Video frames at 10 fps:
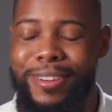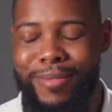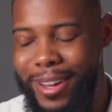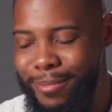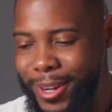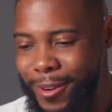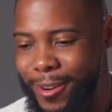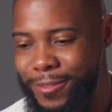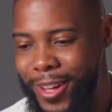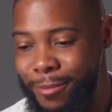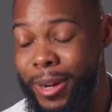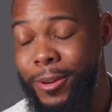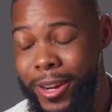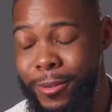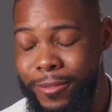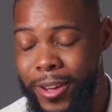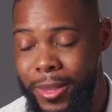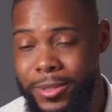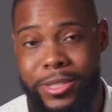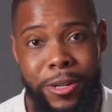My
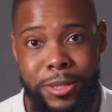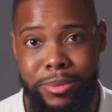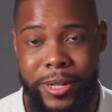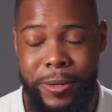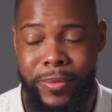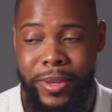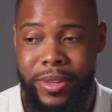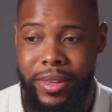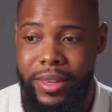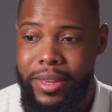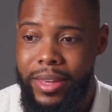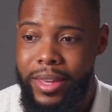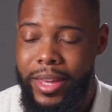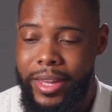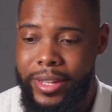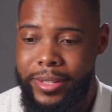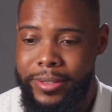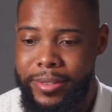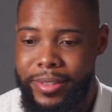great-grandfather was a church planter, and